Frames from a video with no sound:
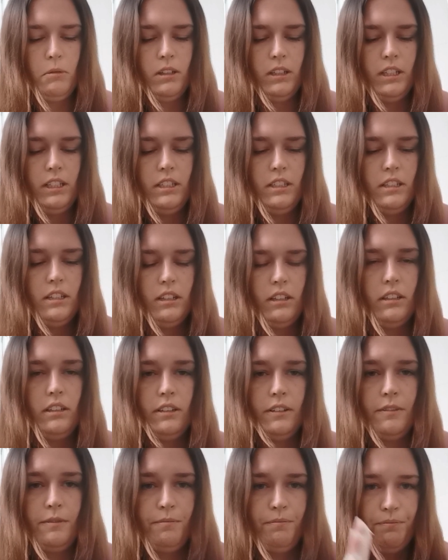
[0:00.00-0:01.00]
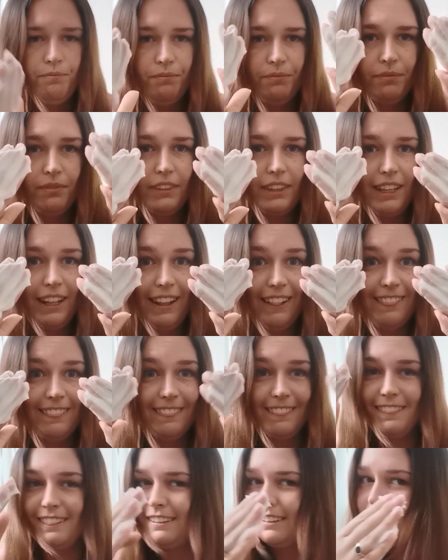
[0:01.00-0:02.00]
mind.
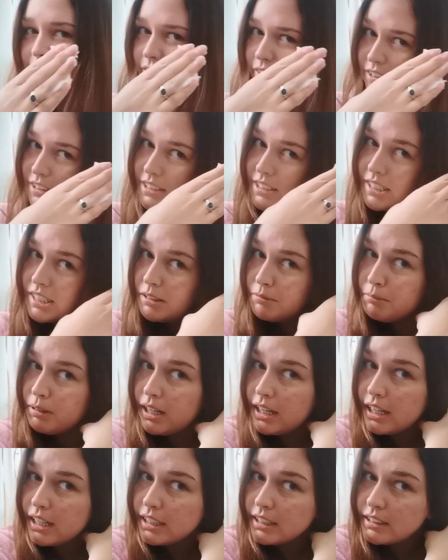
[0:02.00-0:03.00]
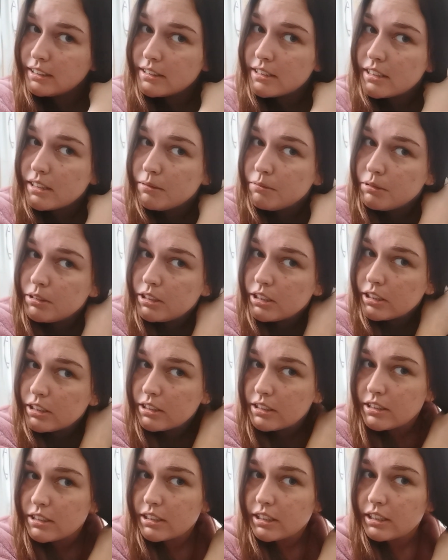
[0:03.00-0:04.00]
And then once it's on my hands, I'm
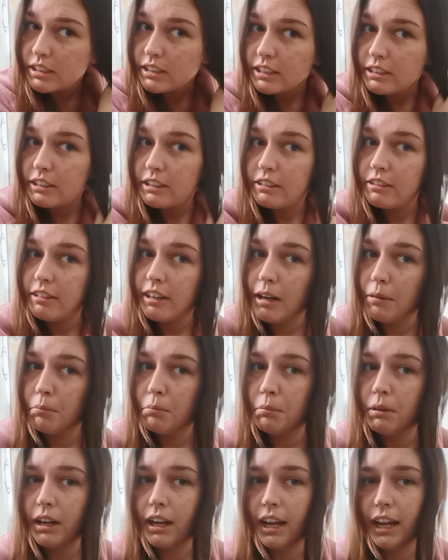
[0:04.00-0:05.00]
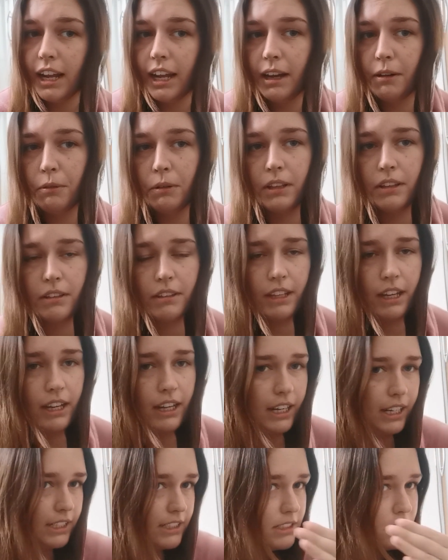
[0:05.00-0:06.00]
just going to grab my hair with that
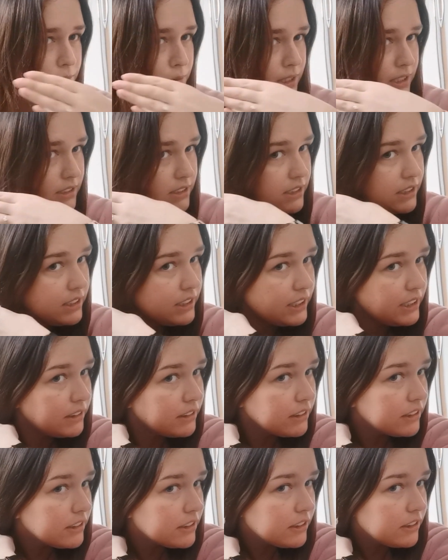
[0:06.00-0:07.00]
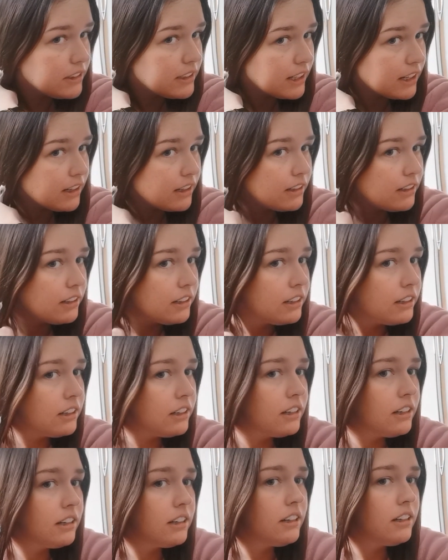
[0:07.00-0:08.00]
hand, basically. And I'm going to do that
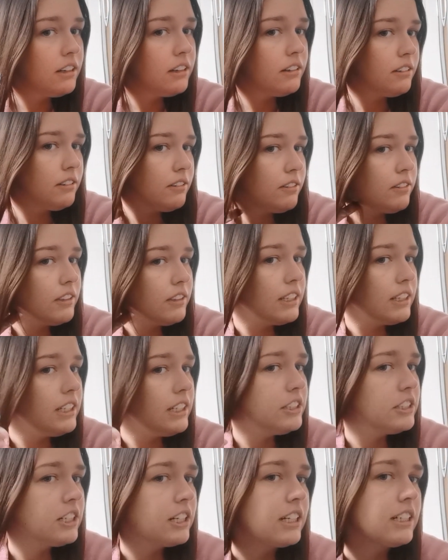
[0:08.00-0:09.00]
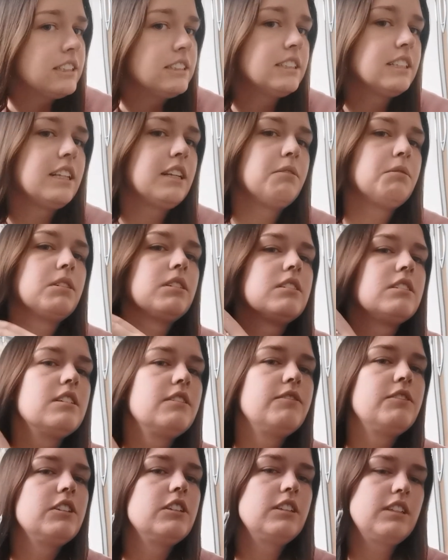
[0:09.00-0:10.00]
with each hand. And then once
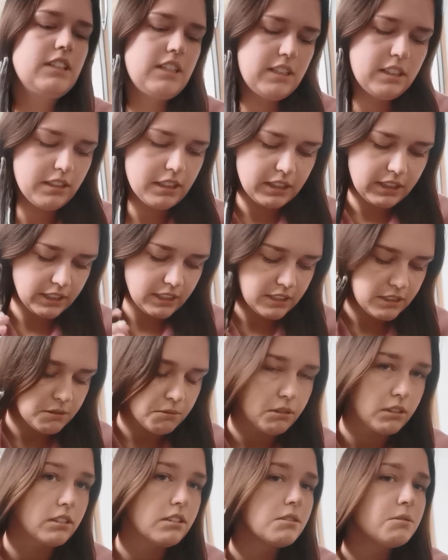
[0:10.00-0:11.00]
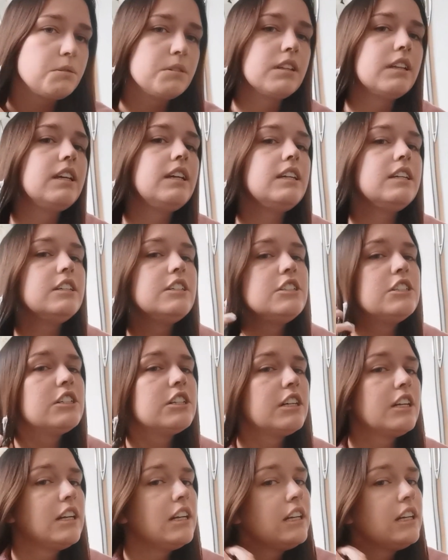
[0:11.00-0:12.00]
I've done that at least once with each,